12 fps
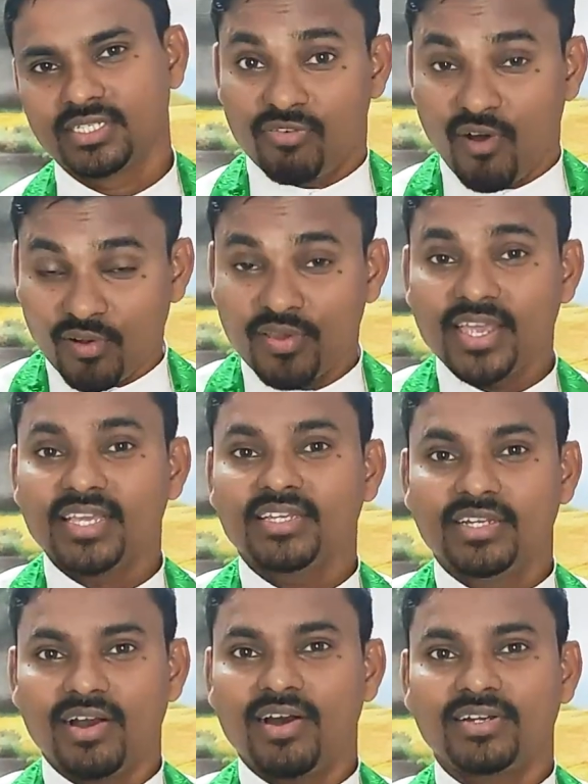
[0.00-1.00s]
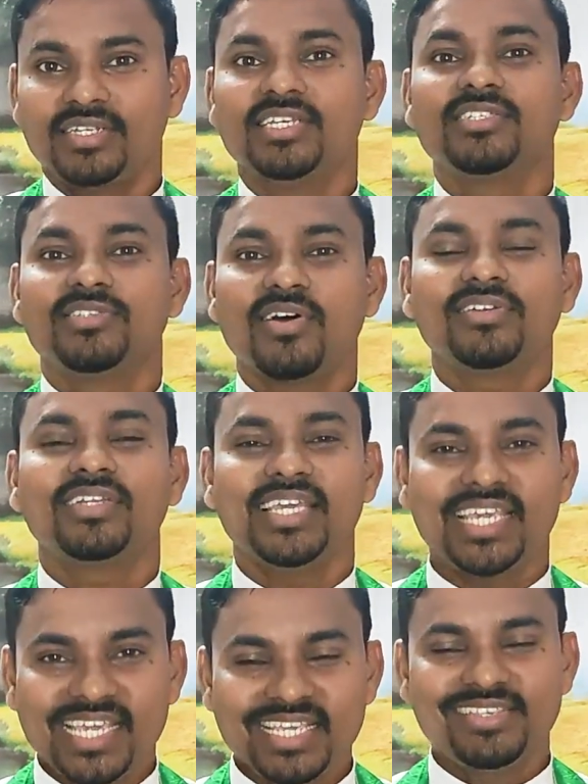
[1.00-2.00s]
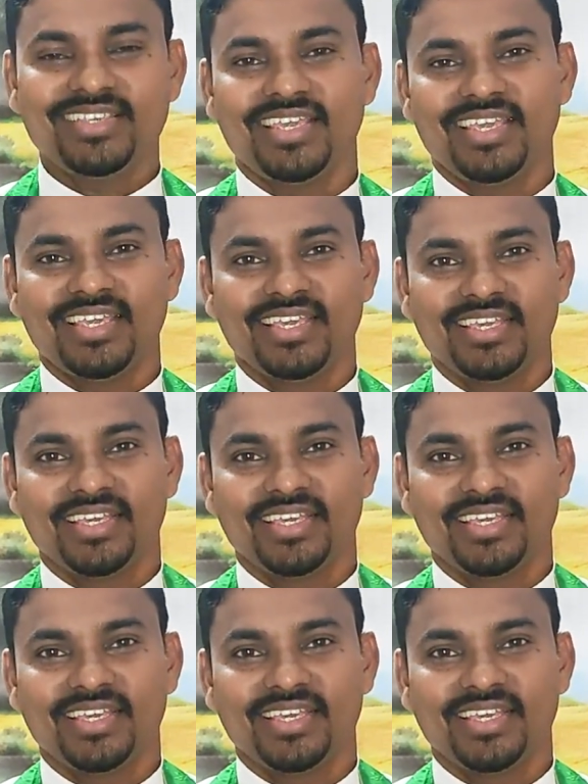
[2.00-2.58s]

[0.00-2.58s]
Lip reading: Following God is not easy.